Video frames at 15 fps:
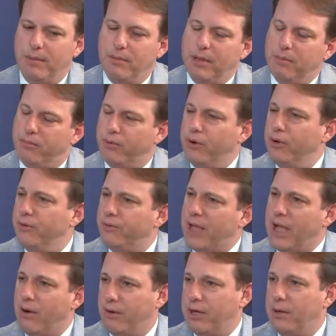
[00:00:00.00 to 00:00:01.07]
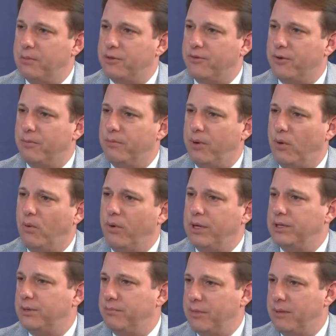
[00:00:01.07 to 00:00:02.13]
improve outcomes for
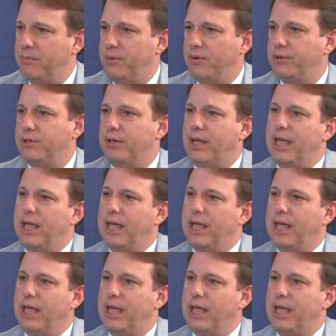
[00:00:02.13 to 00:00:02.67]
employees and members